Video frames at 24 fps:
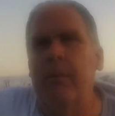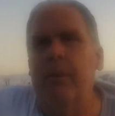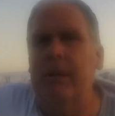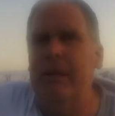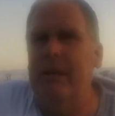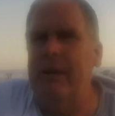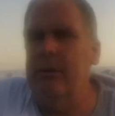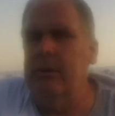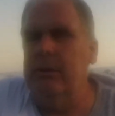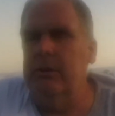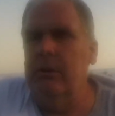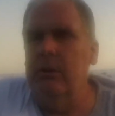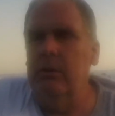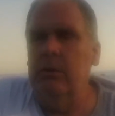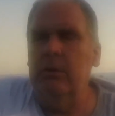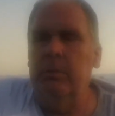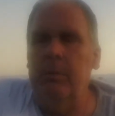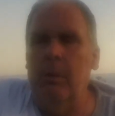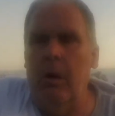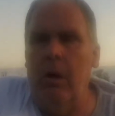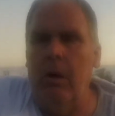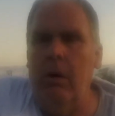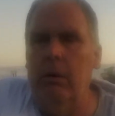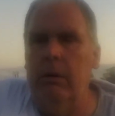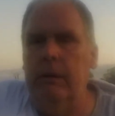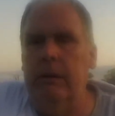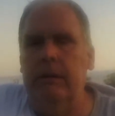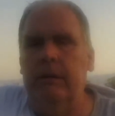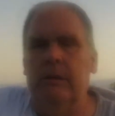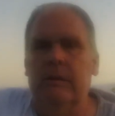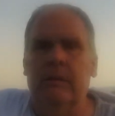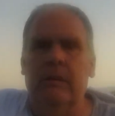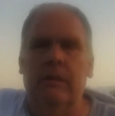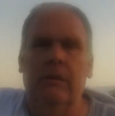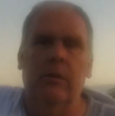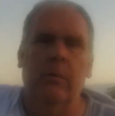but they were so small and
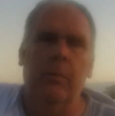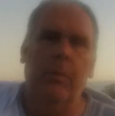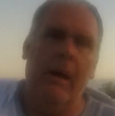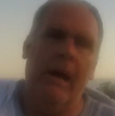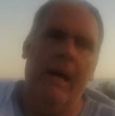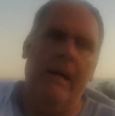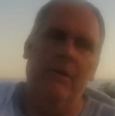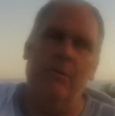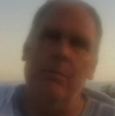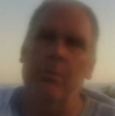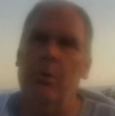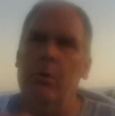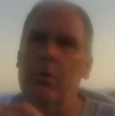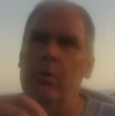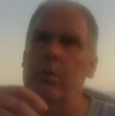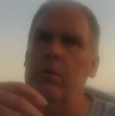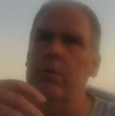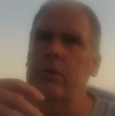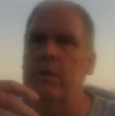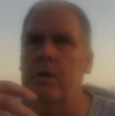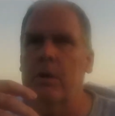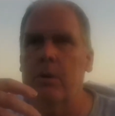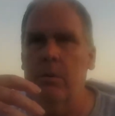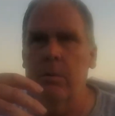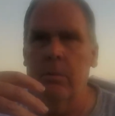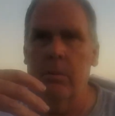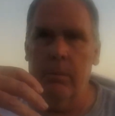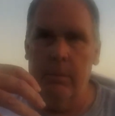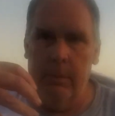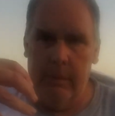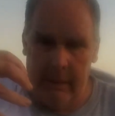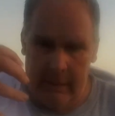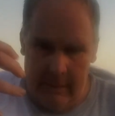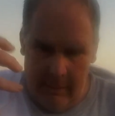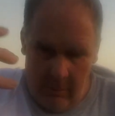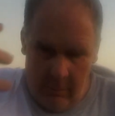just a little patch brood. So
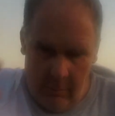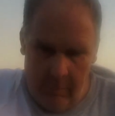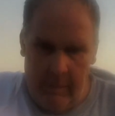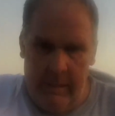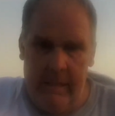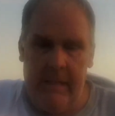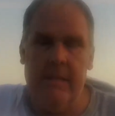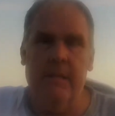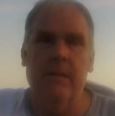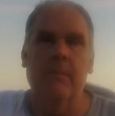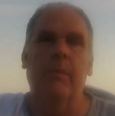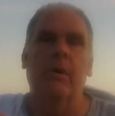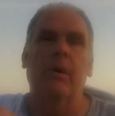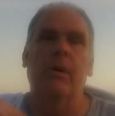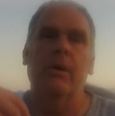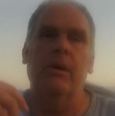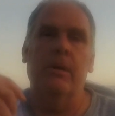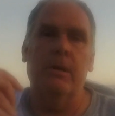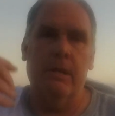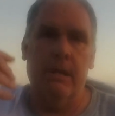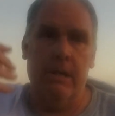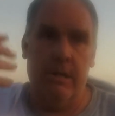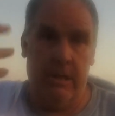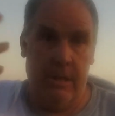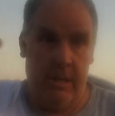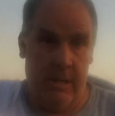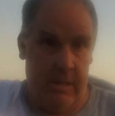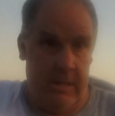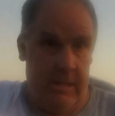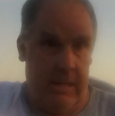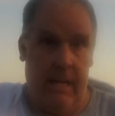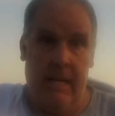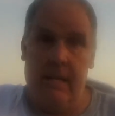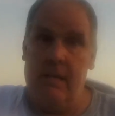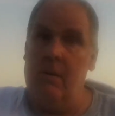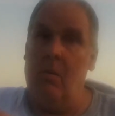let those bees emerge, and it just
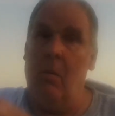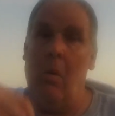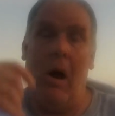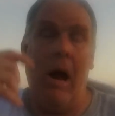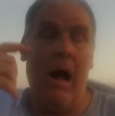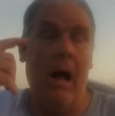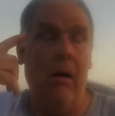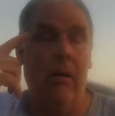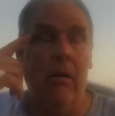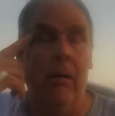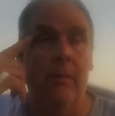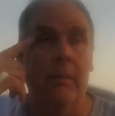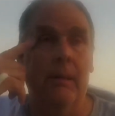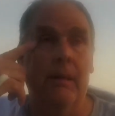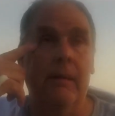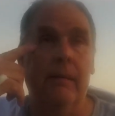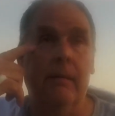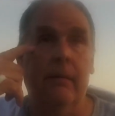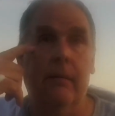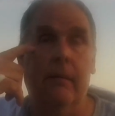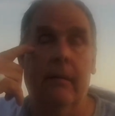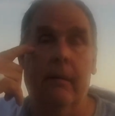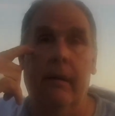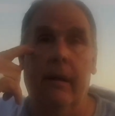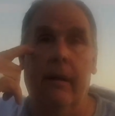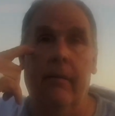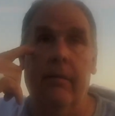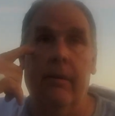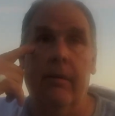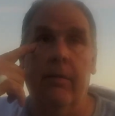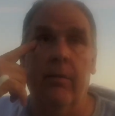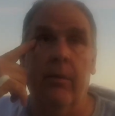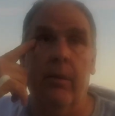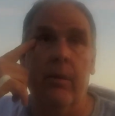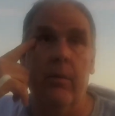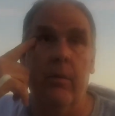takes a while. I mean, every
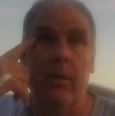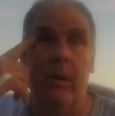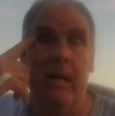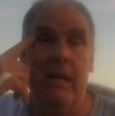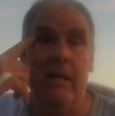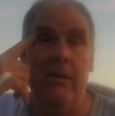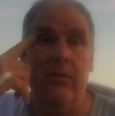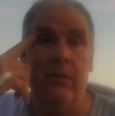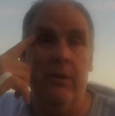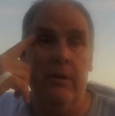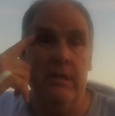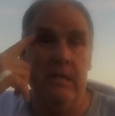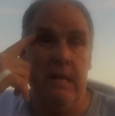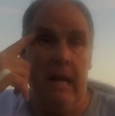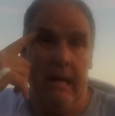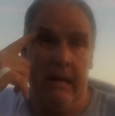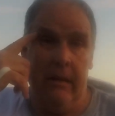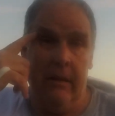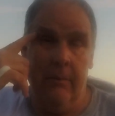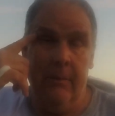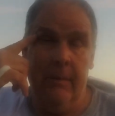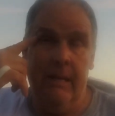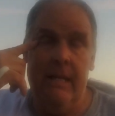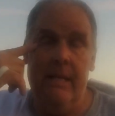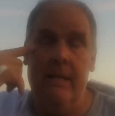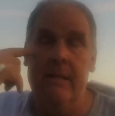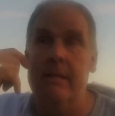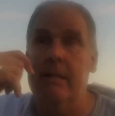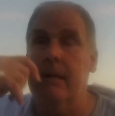3 weeks for a cycle of bees.